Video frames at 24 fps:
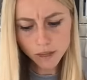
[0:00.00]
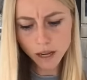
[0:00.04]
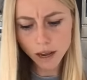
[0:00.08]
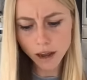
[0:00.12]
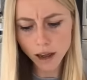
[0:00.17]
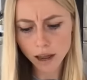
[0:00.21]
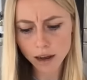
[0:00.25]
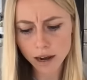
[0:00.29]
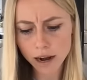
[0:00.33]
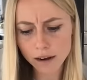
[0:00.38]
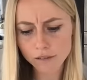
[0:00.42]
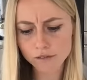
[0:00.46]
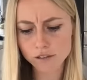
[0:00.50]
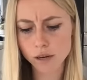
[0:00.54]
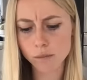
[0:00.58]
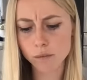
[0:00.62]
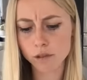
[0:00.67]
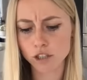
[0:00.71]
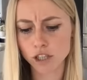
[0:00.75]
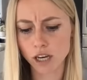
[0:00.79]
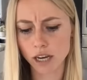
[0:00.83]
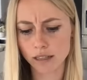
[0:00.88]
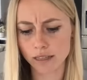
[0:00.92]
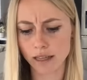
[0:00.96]
I'd have to double
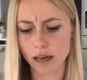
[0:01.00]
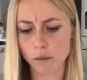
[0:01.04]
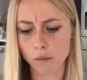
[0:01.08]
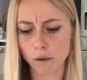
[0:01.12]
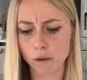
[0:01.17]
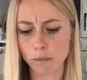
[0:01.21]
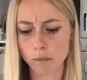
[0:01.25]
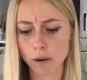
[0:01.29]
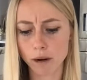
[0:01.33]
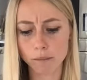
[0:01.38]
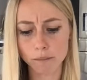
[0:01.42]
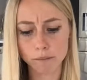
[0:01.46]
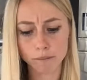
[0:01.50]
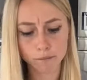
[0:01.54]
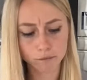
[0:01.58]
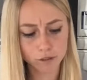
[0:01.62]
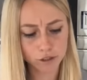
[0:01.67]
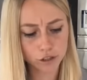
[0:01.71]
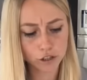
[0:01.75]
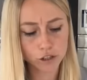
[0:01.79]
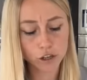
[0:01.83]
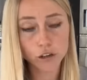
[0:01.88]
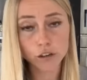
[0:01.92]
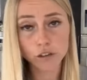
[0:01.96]
check that one, but
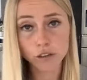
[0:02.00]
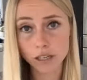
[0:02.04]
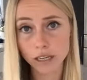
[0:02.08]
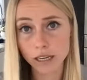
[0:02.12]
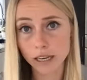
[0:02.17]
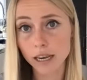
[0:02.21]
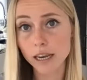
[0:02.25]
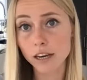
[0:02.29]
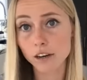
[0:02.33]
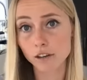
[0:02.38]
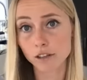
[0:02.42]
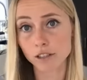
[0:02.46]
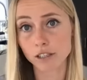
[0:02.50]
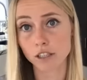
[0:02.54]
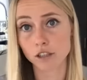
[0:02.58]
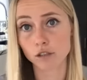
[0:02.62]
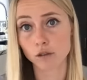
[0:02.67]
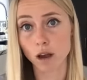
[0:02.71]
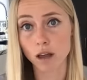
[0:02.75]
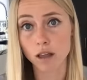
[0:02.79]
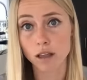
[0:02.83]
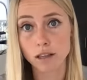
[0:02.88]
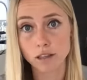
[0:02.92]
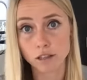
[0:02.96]
certainly it
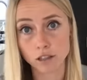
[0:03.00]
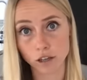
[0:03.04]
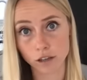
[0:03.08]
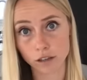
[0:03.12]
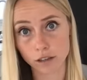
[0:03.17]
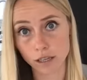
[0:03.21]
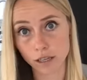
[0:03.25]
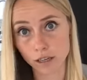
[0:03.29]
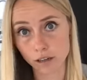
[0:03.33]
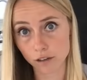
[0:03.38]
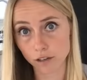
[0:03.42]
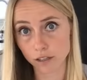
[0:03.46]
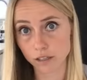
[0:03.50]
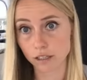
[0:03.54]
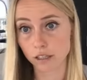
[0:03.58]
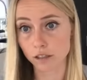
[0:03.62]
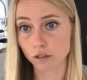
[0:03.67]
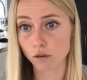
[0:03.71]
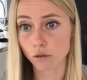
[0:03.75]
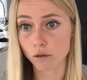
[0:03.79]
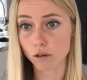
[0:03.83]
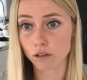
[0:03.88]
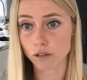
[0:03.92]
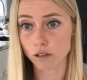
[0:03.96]
increases ghrelin, certainly
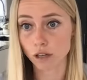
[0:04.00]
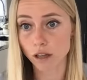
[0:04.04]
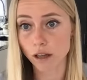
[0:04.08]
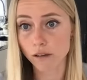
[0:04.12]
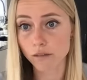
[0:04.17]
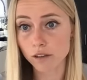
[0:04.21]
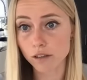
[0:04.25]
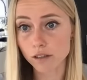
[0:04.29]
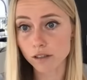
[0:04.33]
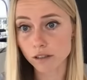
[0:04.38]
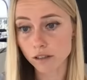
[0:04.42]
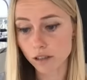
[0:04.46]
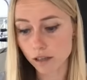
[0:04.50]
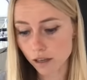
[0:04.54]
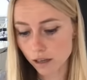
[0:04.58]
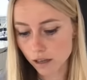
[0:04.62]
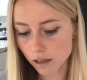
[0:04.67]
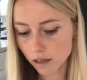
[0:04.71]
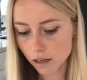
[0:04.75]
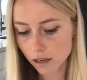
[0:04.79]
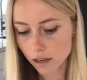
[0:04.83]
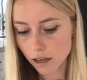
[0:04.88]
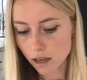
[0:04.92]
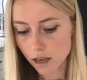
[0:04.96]
increases cortisol levels.
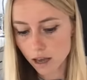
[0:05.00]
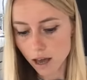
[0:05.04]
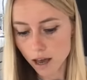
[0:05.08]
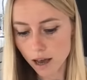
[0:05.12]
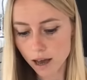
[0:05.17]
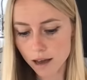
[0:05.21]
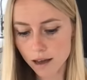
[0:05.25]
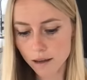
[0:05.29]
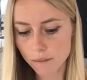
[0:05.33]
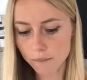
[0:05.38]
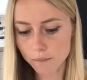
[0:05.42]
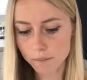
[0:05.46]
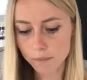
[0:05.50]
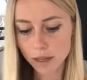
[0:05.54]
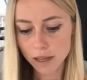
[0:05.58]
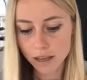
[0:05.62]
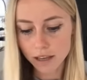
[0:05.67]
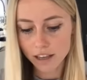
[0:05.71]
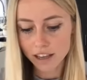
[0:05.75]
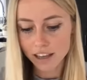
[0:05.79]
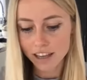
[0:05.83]
Um,